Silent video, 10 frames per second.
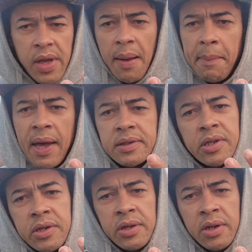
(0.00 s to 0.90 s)

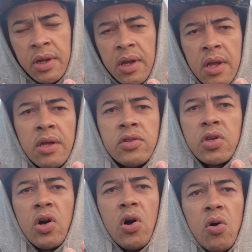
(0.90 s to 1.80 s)
master.
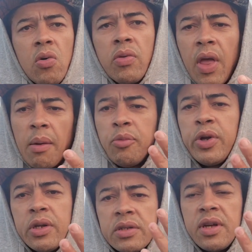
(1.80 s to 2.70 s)
So I'm
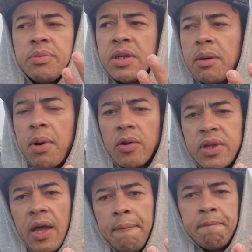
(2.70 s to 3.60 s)
reading something about
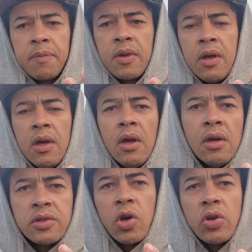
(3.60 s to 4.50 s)
that.
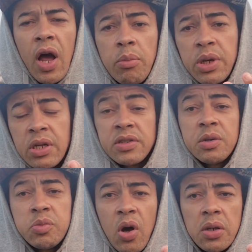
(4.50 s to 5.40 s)
So now I'm getting
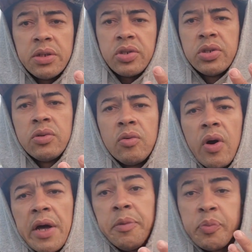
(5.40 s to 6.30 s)
some knowledge,
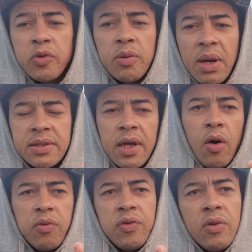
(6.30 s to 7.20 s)
right? Improving myself.
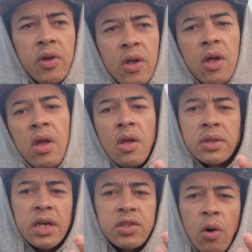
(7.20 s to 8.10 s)

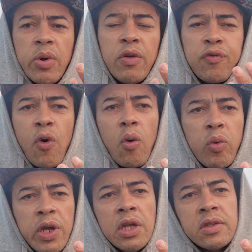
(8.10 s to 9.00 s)
That's already 4
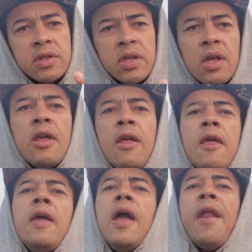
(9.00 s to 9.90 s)
wins,
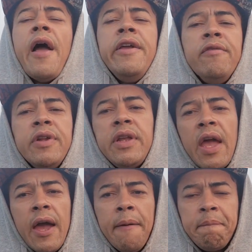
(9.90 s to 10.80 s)
and I even
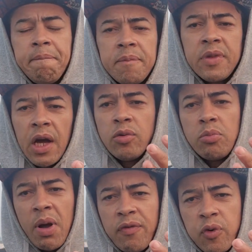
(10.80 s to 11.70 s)
yet done with
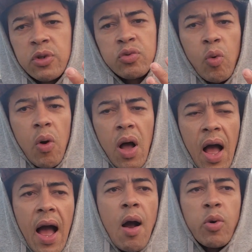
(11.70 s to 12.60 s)
my first
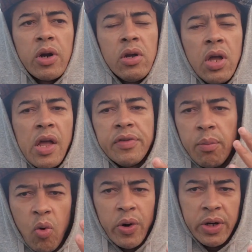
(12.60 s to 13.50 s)
hour in the
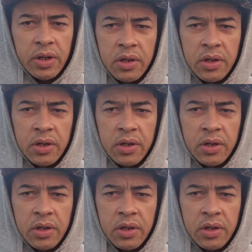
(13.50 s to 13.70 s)
morning